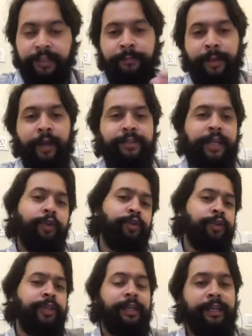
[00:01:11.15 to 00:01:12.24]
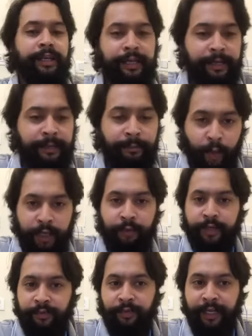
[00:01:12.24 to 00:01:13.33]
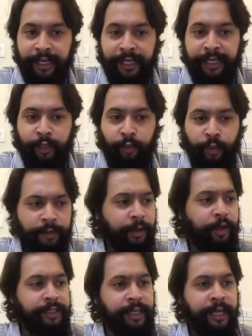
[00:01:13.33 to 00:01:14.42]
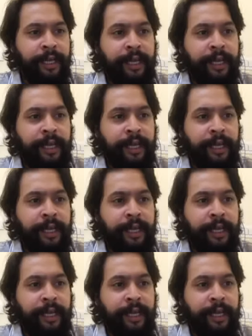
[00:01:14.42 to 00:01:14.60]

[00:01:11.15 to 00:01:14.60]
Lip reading: It's a biopsychosocial model which we really need to work, because